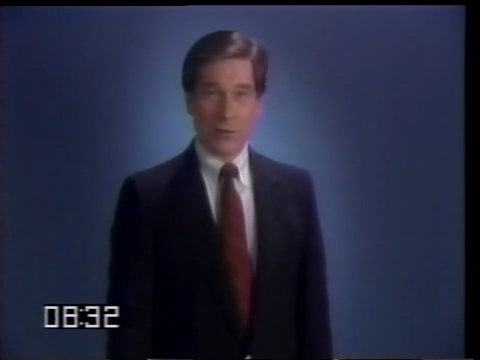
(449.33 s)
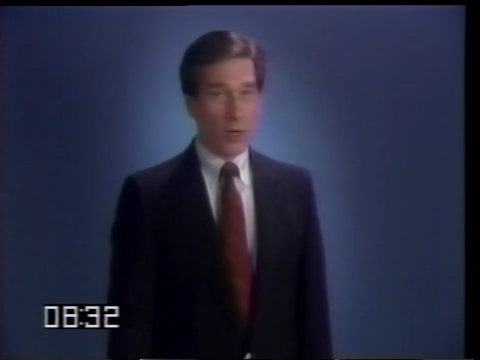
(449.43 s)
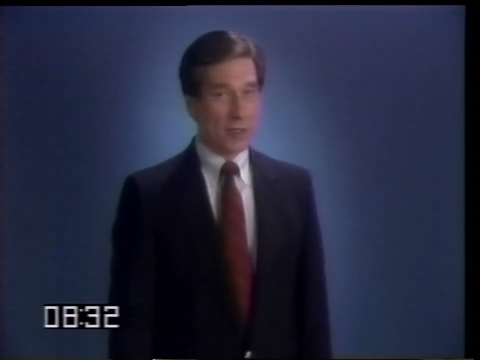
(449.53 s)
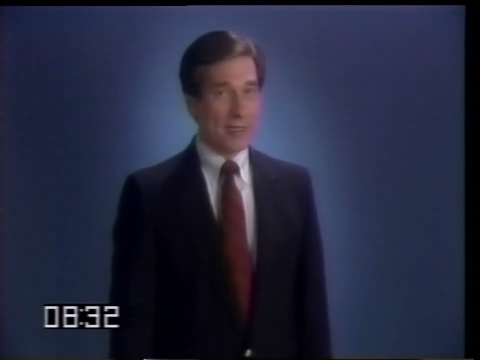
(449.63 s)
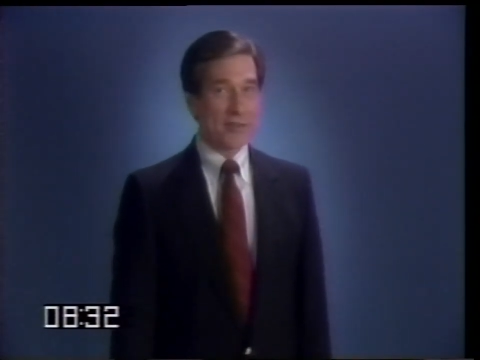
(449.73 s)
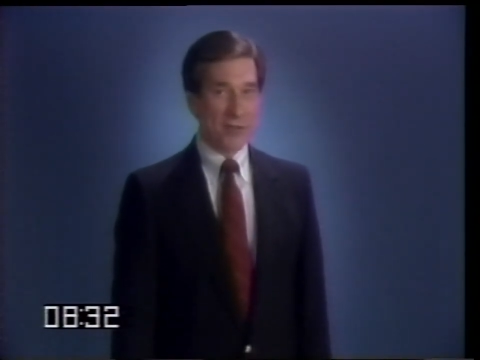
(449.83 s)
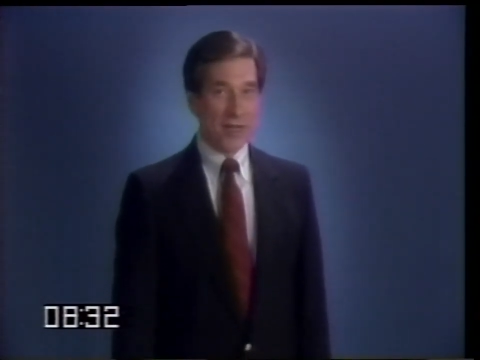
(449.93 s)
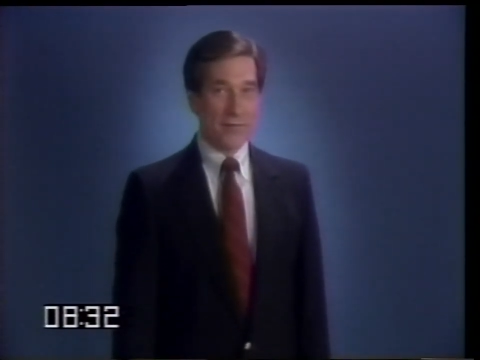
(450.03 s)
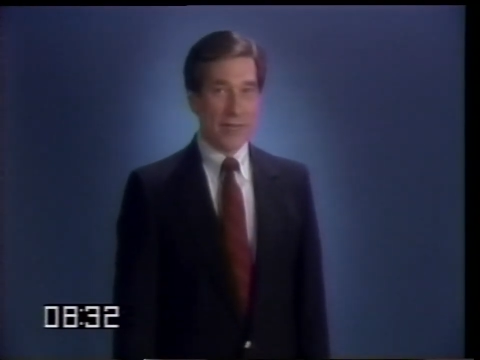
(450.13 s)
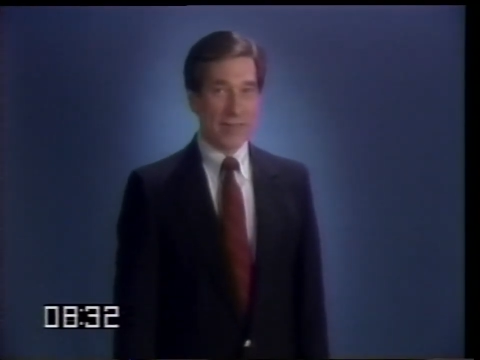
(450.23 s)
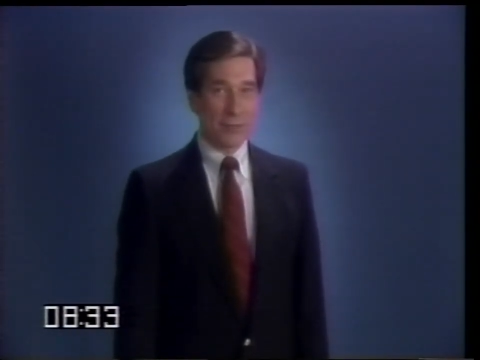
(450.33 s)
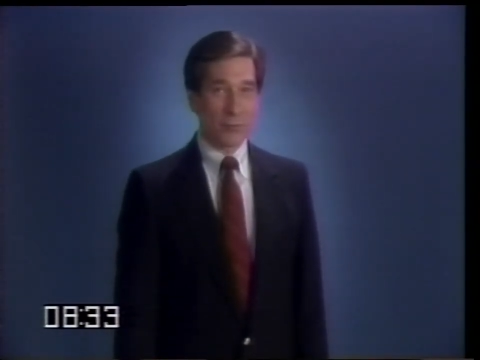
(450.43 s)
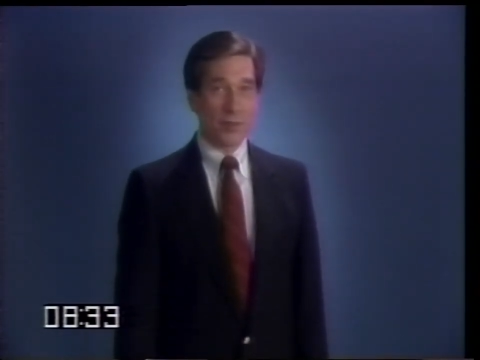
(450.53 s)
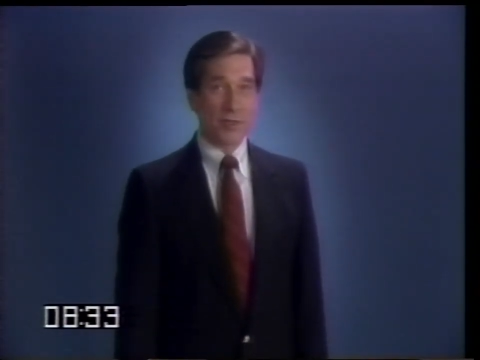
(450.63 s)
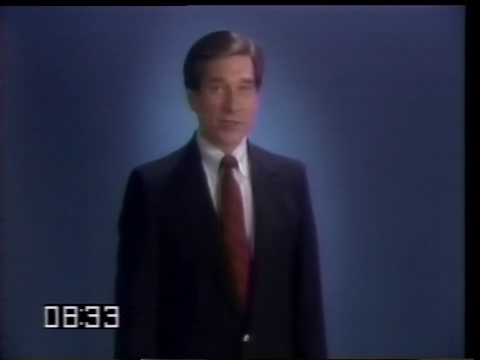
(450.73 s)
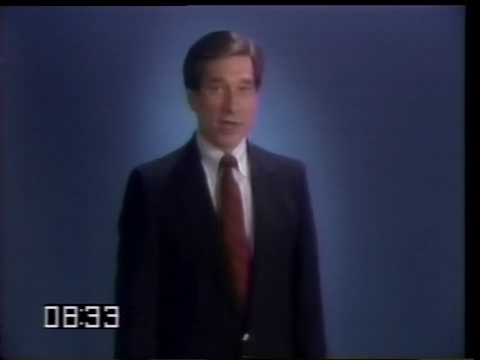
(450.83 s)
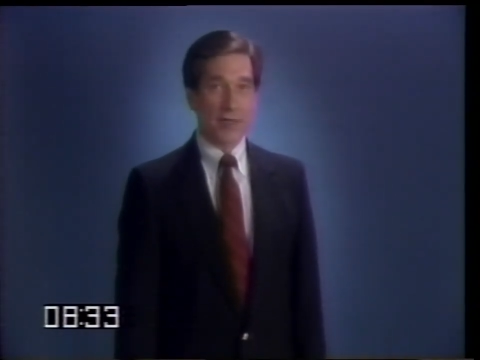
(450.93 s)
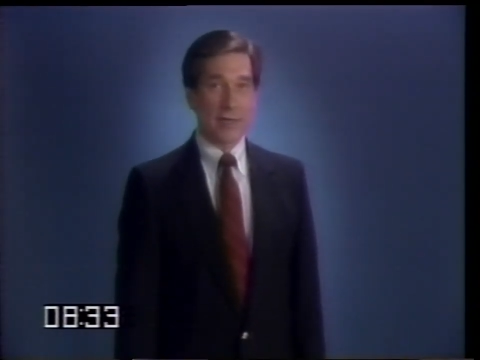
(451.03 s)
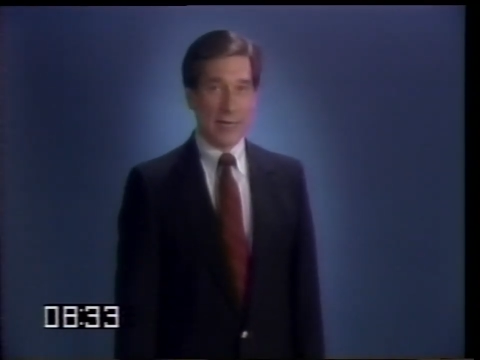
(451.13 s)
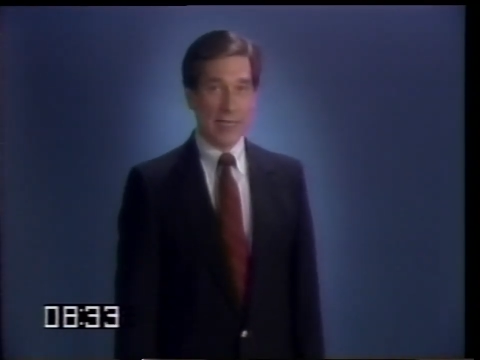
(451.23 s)
qualities not available with the
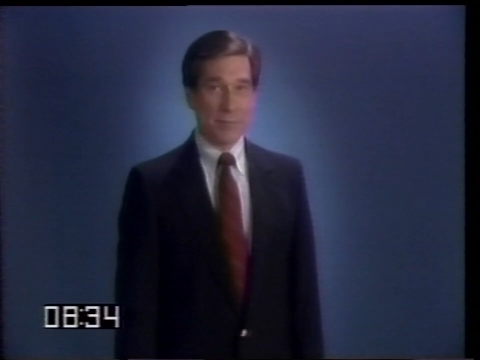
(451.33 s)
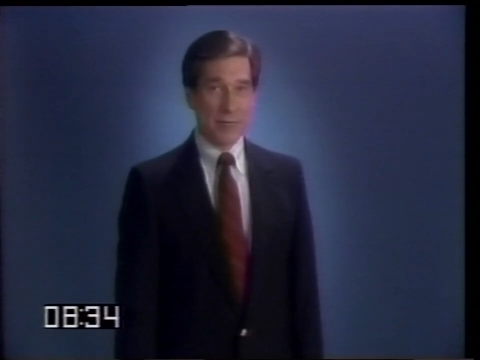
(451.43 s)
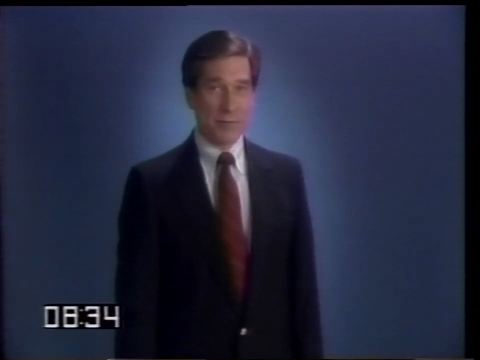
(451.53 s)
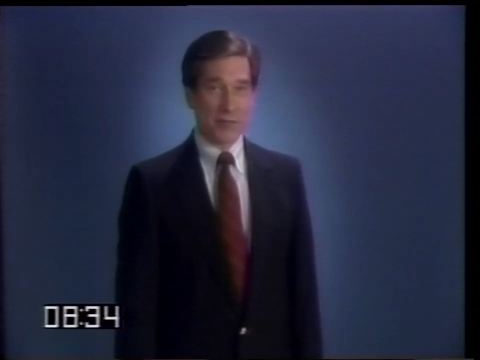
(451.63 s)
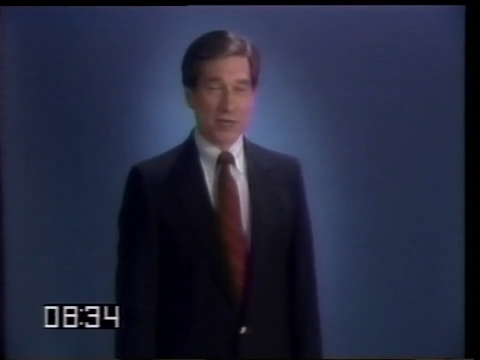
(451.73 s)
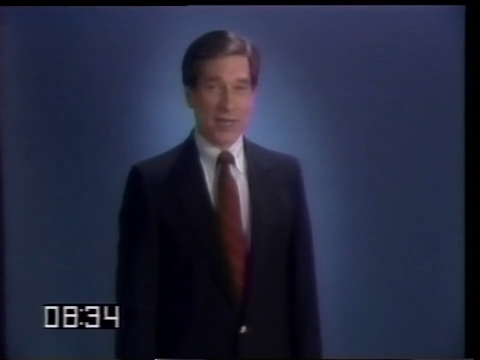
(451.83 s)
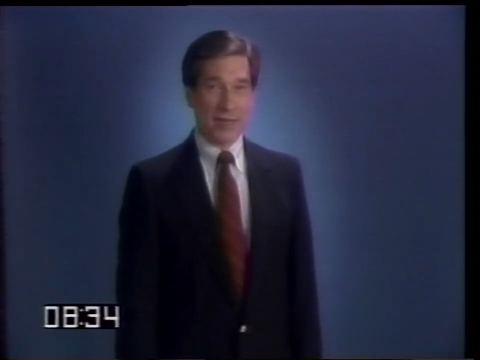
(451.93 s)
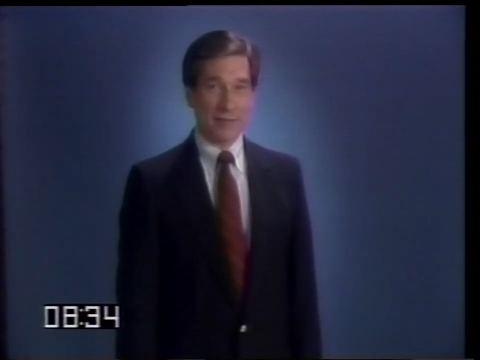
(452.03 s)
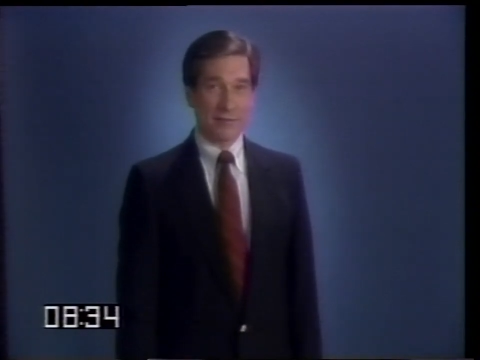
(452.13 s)
solid I-beam design.